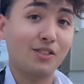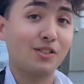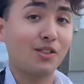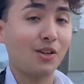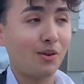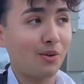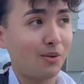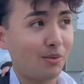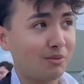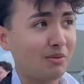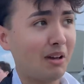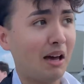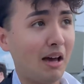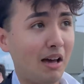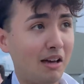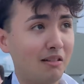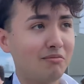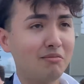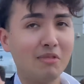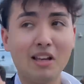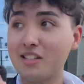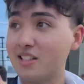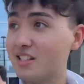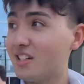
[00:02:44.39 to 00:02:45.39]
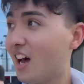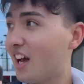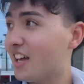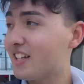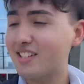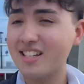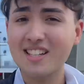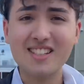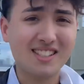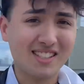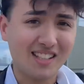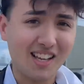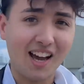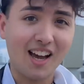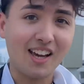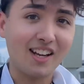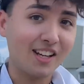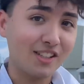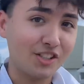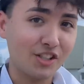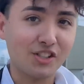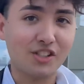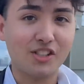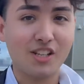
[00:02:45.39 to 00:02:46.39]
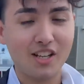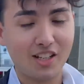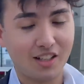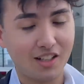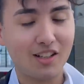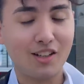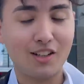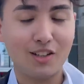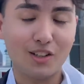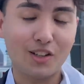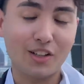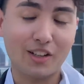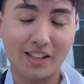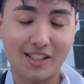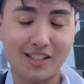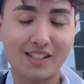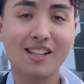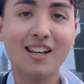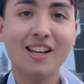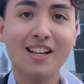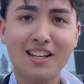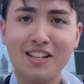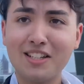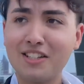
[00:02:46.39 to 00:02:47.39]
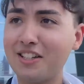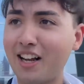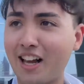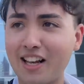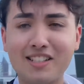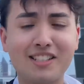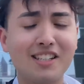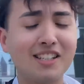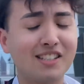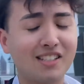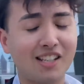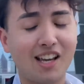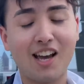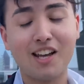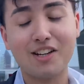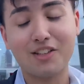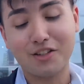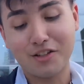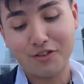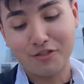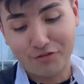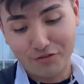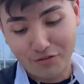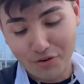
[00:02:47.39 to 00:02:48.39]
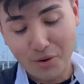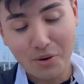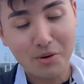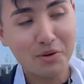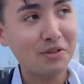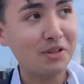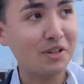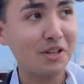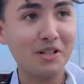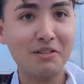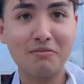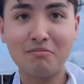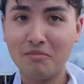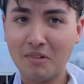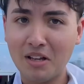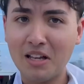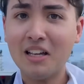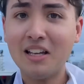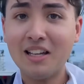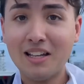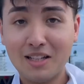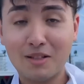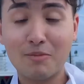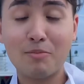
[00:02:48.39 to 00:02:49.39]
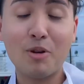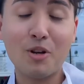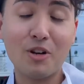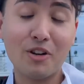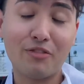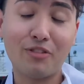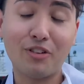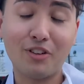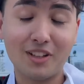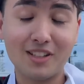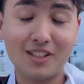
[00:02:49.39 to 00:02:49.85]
So uh, it's nice inside. I've just taken a look. It's nice inside, good food, good, beautiful